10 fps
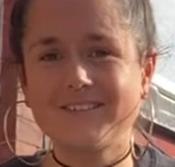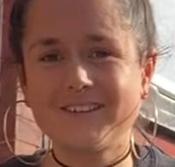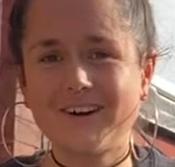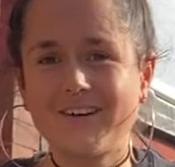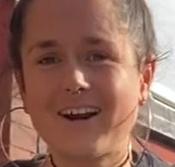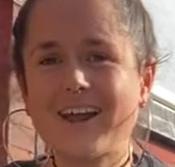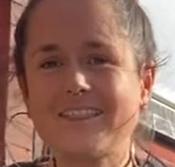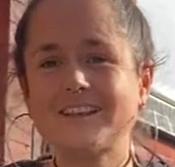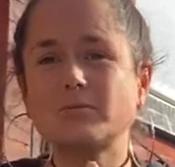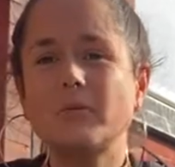All right,
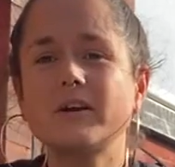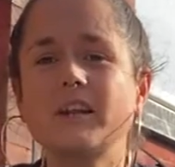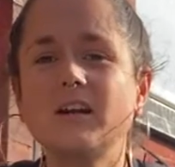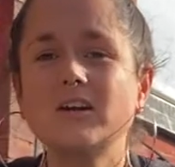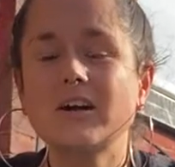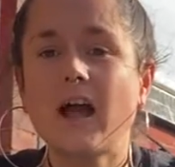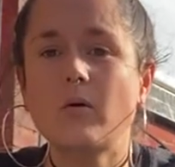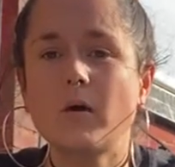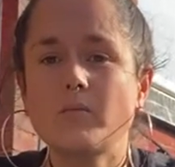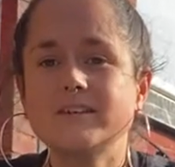and that's what we're going to look at
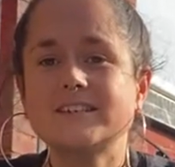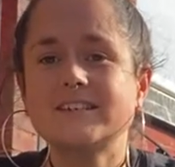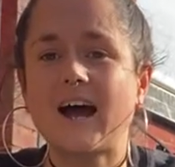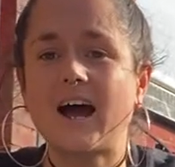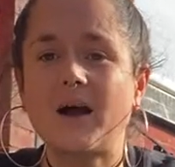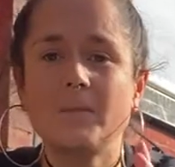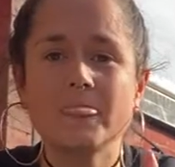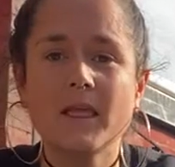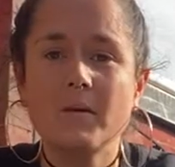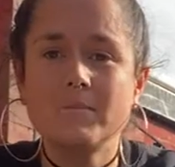when we start
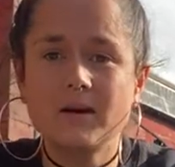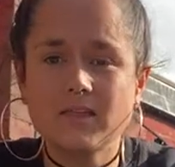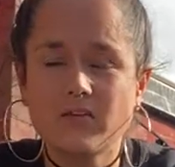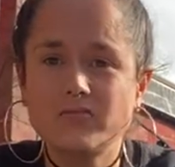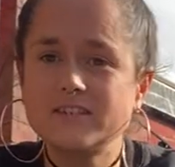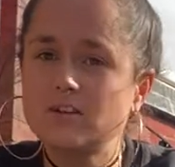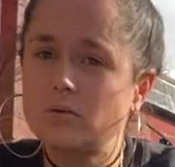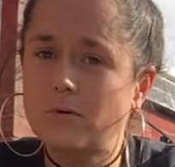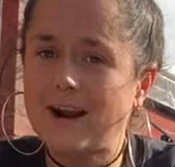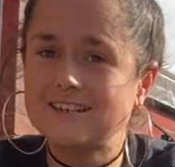both our
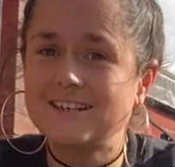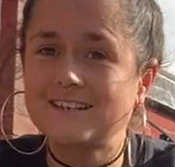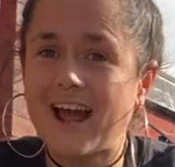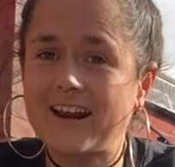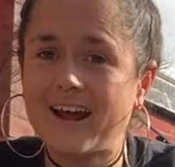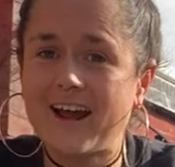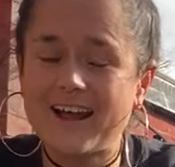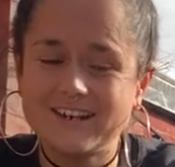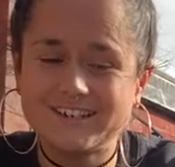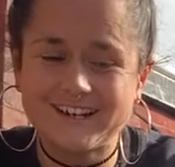physical practice and our
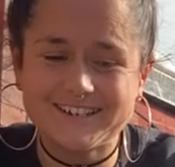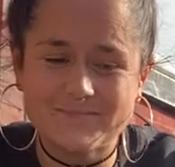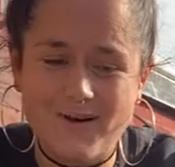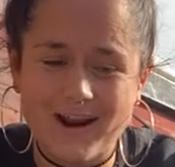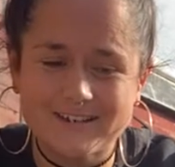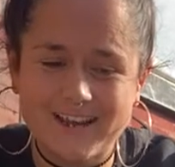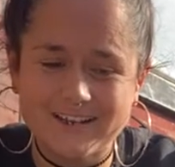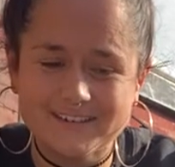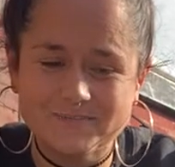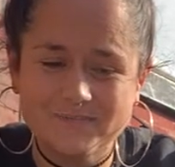energetic
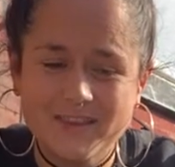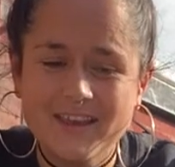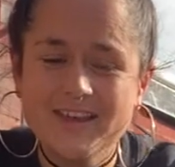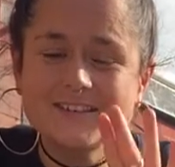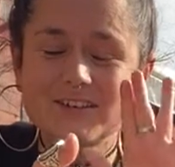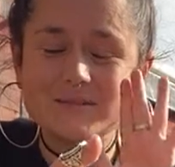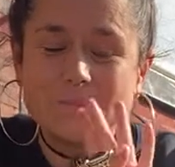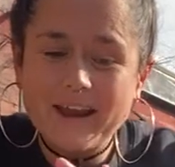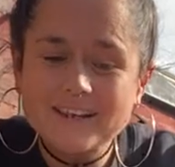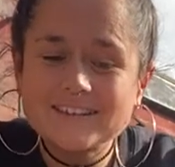practice. So it's
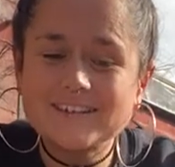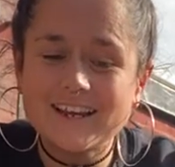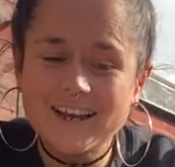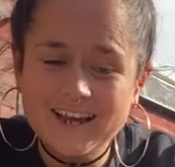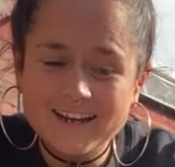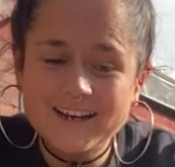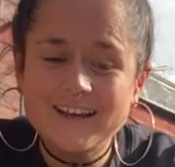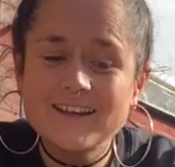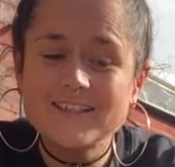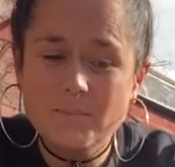based in
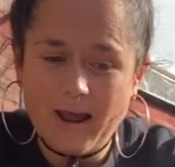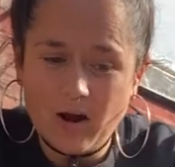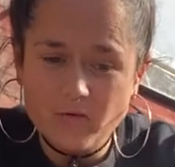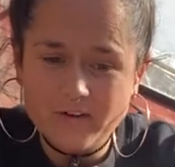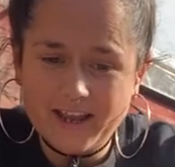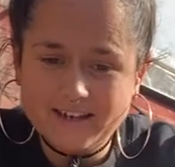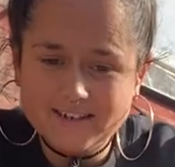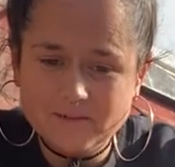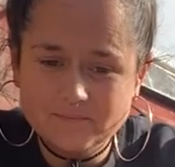the pelvis.